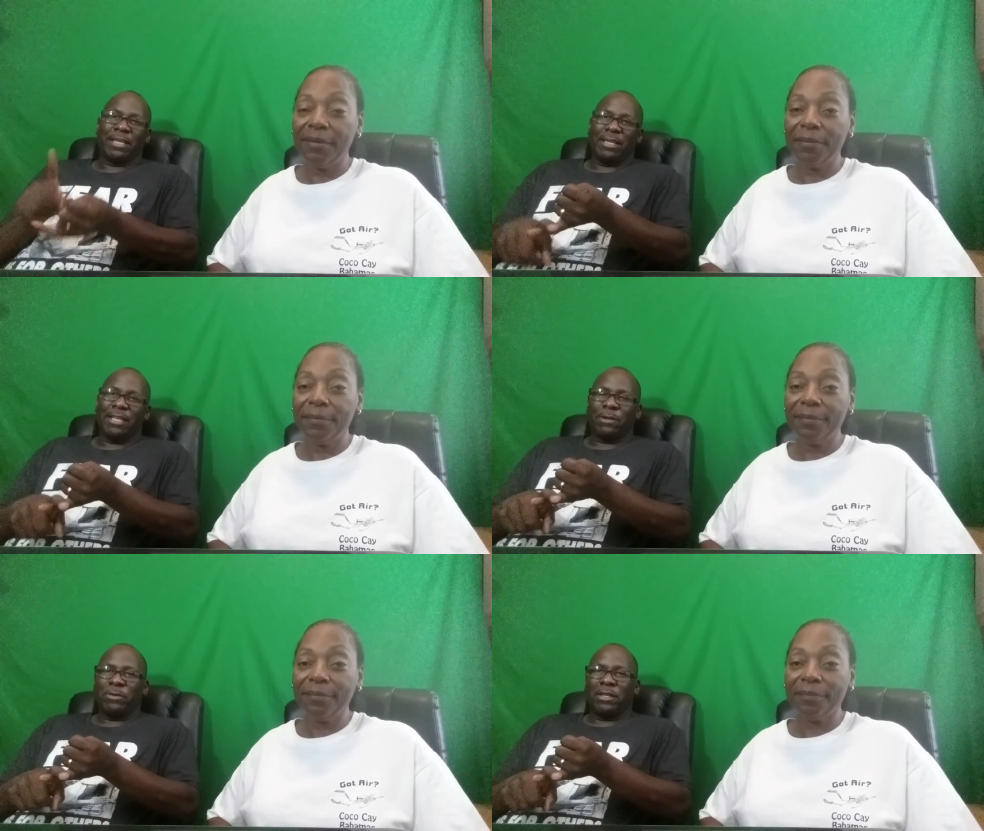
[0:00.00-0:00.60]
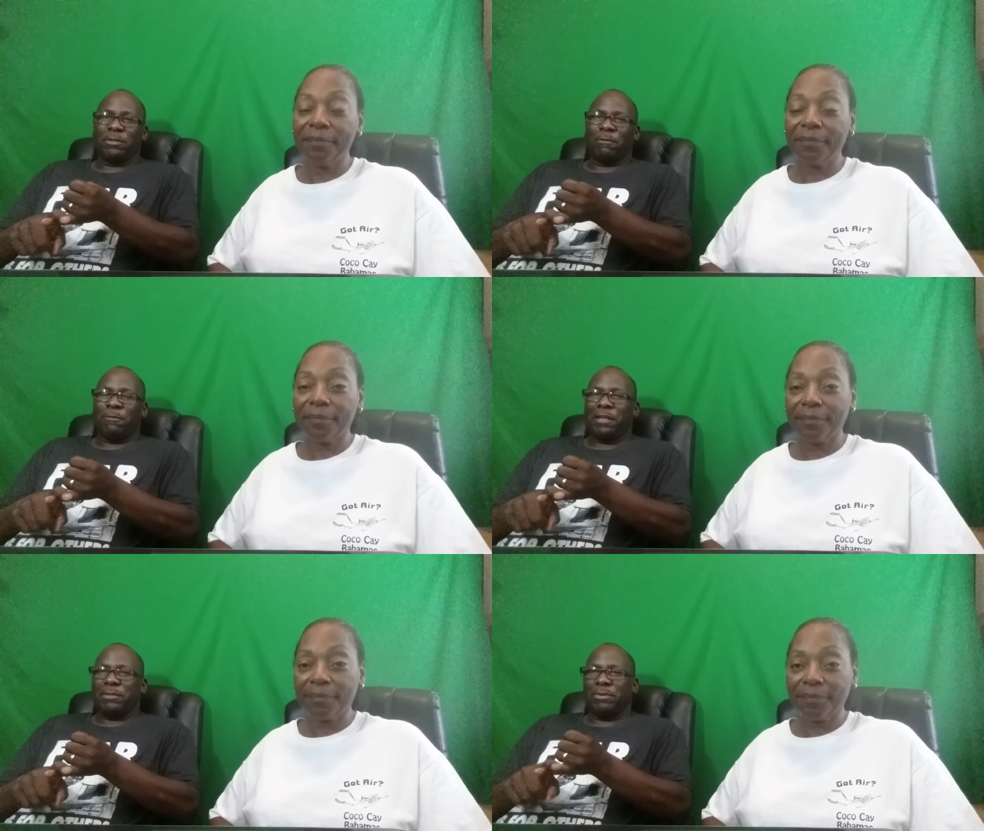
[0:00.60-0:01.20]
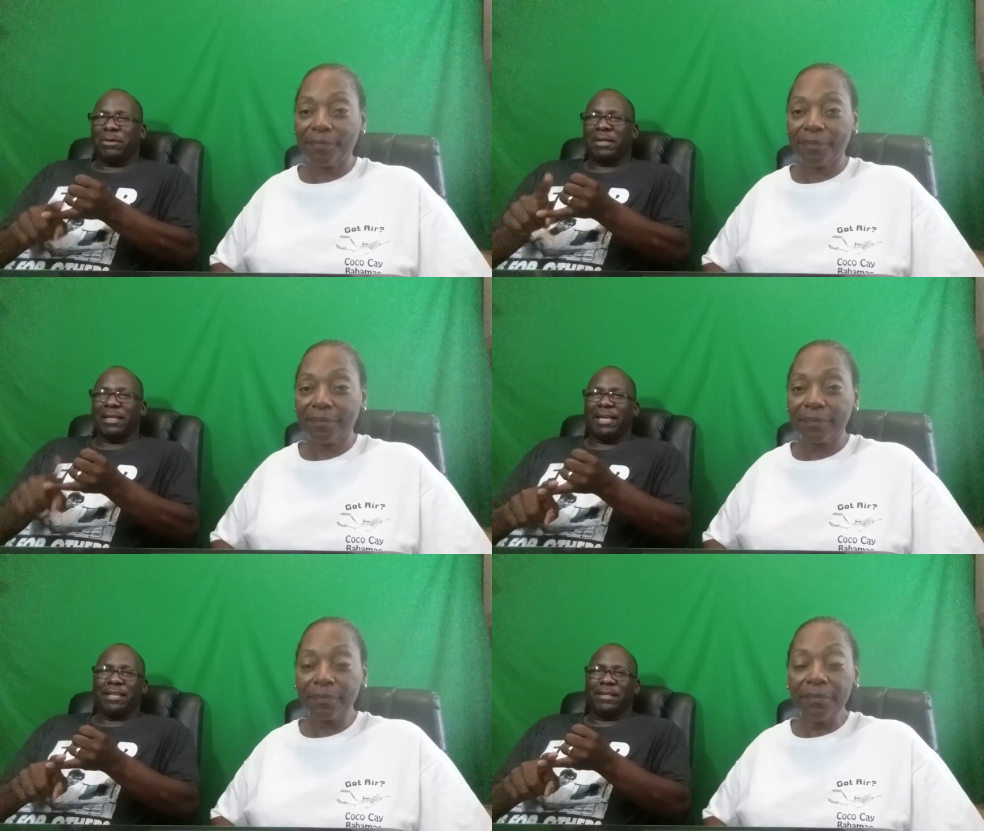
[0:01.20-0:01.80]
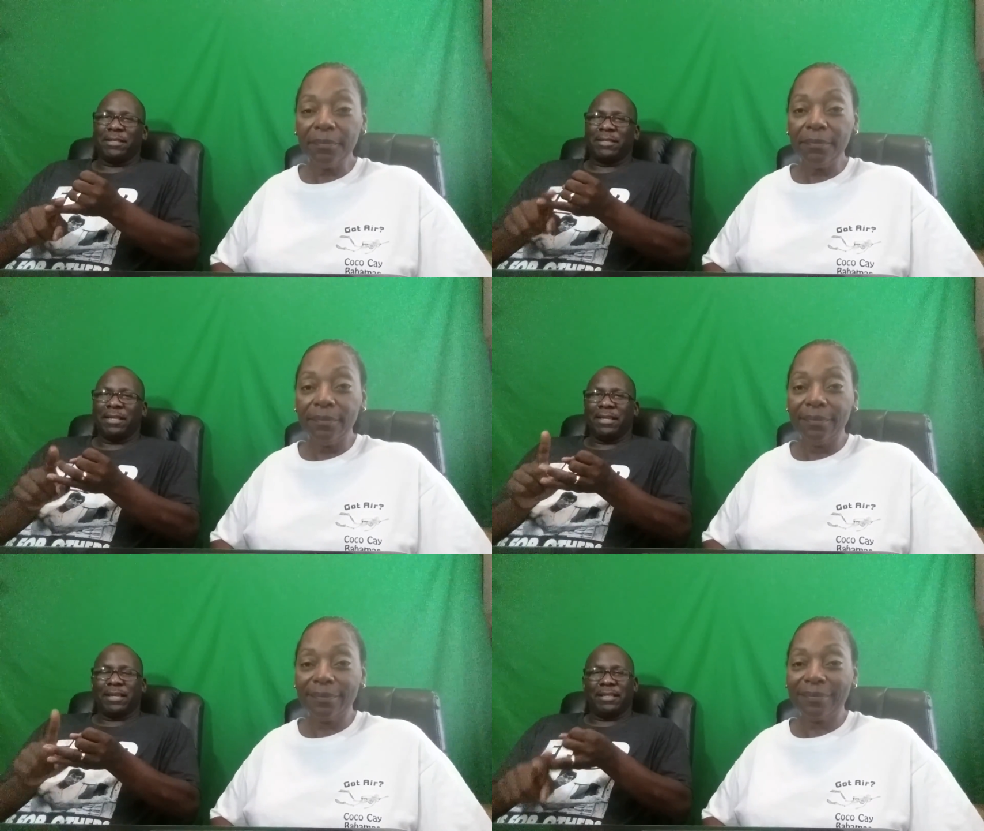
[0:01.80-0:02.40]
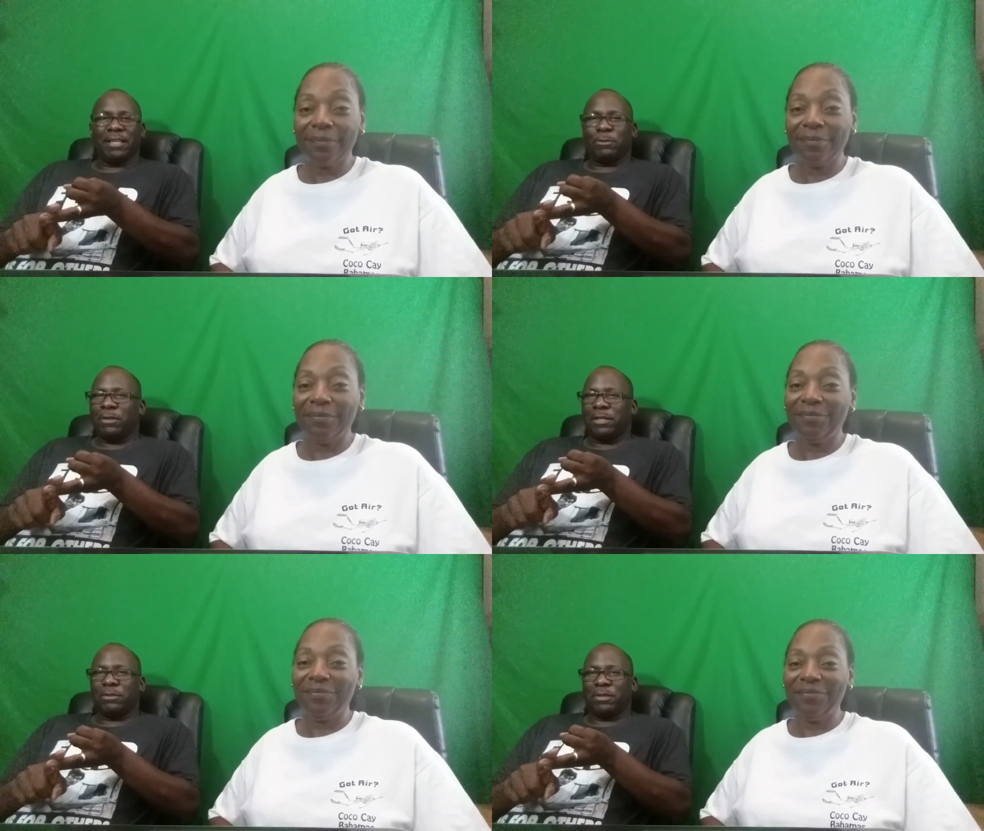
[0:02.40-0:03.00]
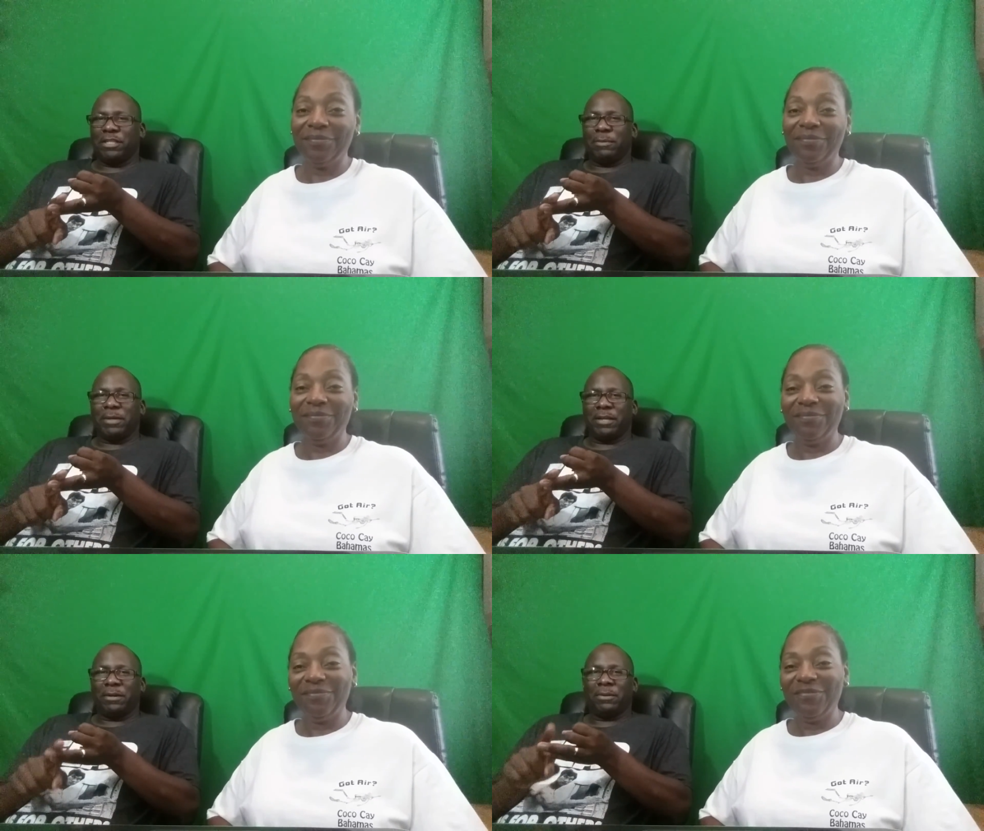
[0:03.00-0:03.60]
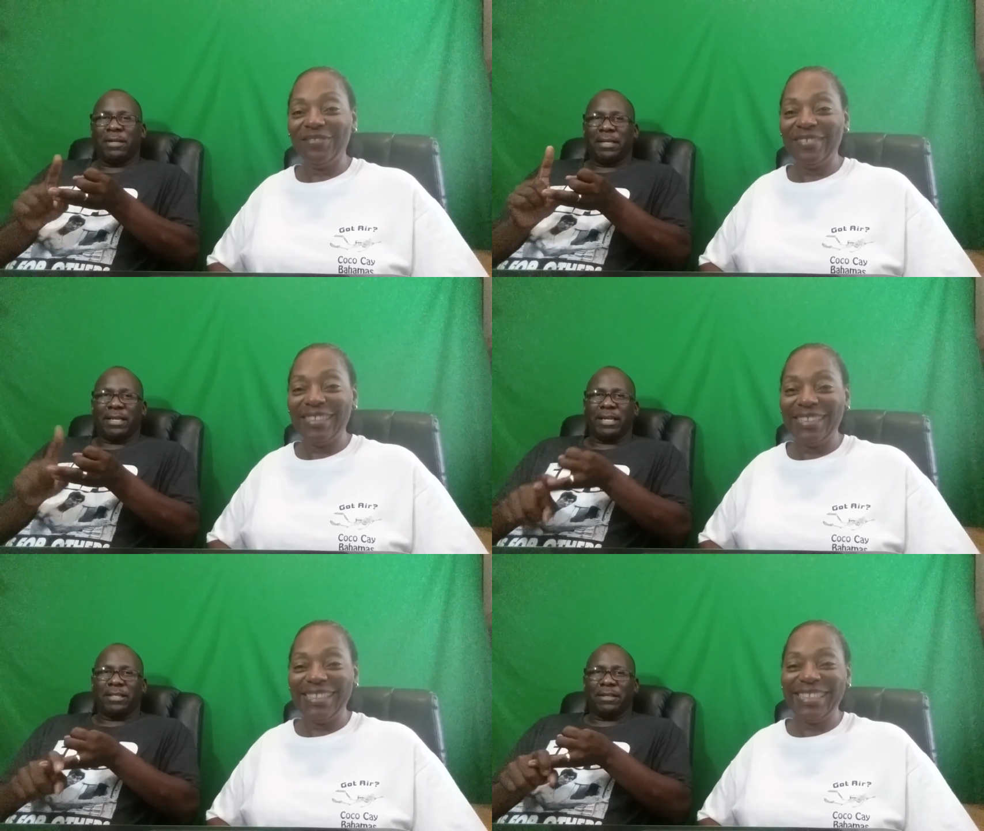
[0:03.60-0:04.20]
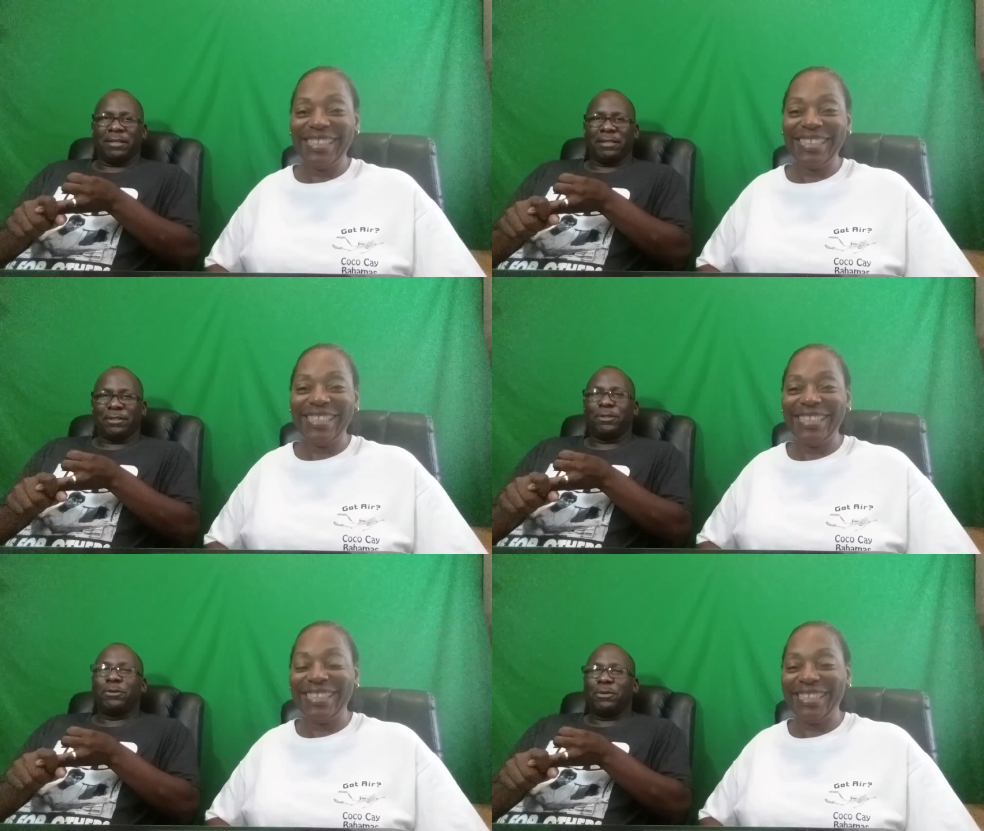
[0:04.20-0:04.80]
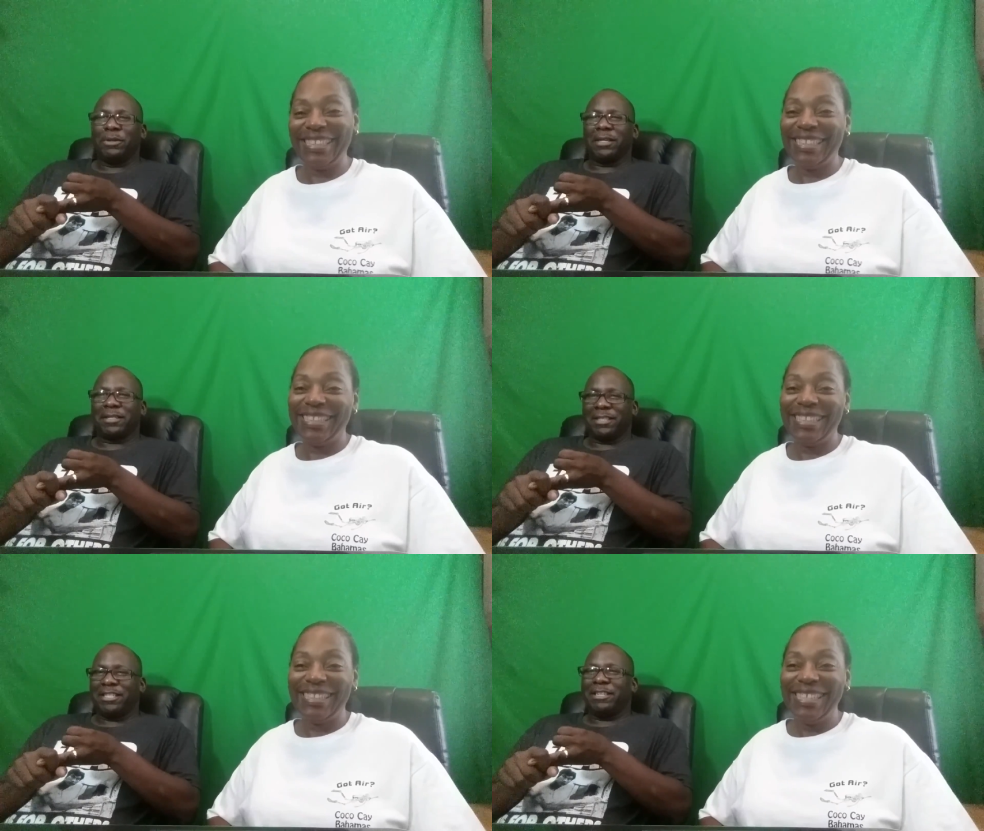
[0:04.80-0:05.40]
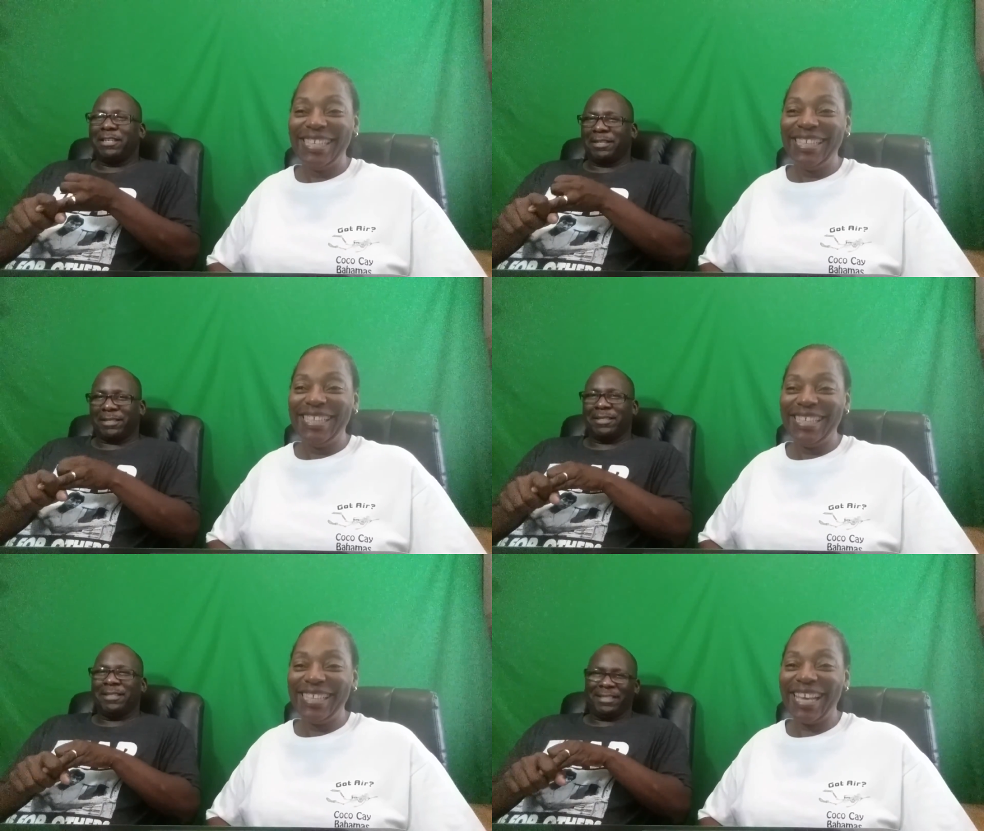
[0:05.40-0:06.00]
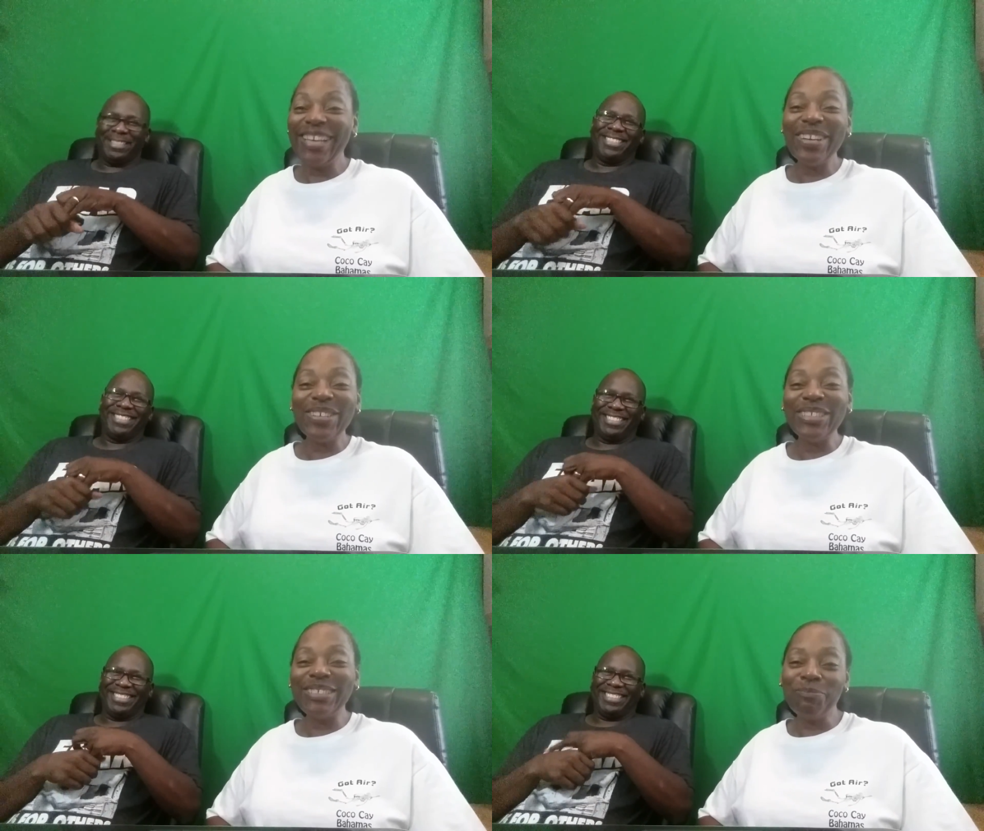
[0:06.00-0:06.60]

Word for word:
Speaker 1: connect with us on Facebook, like us, connect with us on Gmail, and uh, Google us, G us.
Speaker 2: I know,